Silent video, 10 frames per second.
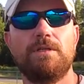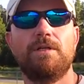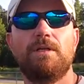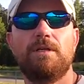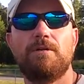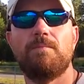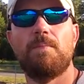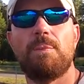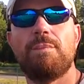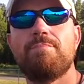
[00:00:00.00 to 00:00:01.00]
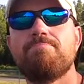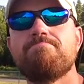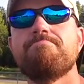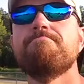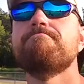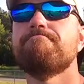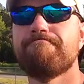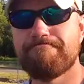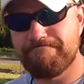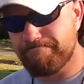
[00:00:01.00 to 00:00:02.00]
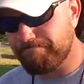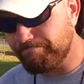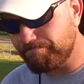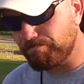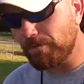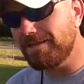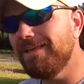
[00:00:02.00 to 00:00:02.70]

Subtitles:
So you want to slow that down and then later speed it up?